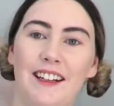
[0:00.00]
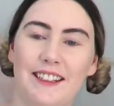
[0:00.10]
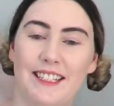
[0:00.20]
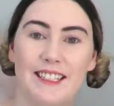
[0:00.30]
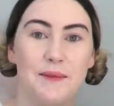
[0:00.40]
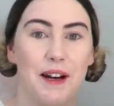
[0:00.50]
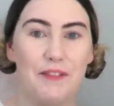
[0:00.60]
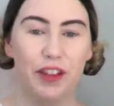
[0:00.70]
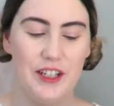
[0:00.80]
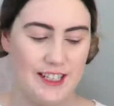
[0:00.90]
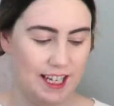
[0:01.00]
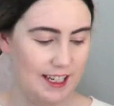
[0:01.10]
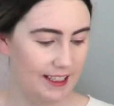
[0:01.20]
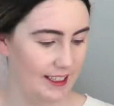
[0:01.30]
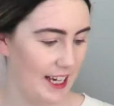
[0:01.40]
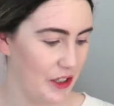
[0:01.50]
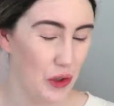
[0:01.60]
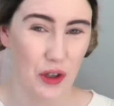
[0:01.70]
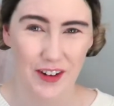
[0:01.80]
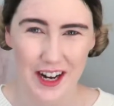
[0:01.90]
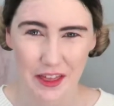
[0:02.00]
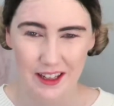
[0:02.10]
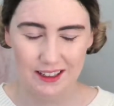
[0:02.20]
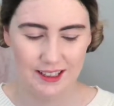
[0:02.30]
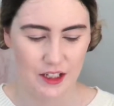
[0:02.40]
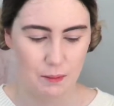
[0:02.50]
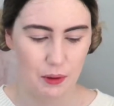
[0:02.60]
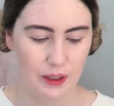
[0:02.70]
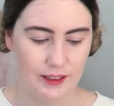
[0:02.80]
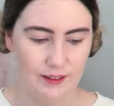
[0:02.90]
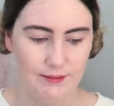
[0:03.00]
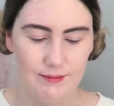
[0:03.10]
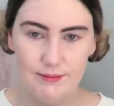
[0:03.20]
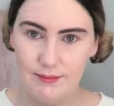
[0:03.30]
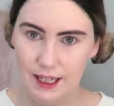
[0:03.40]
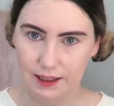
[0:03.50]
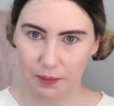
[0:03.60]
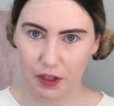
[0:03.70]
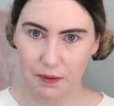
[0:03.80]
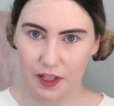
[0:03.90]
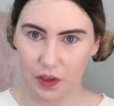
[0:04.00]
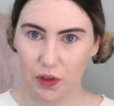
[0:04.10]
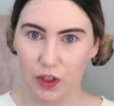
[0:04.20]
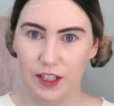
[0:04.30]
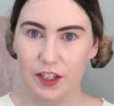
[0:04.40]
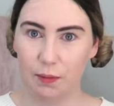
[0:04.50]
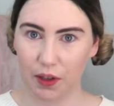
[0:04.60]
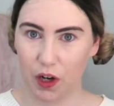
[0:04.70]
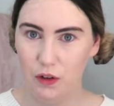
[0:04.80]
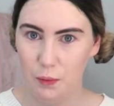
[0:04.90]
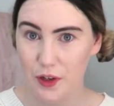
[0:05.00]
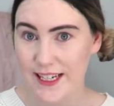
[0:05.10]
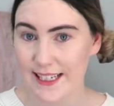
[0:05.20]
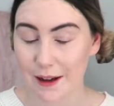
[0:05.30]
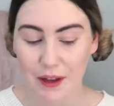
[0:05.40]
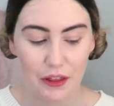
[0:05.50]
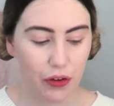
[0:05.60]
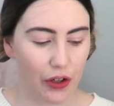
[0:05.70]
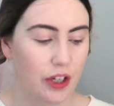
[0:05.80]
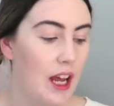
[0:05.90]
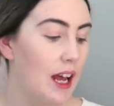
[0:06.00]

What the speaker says: This is one of those things, like door runner things that you put at the bottom of the door to stop the cold breeze coming through.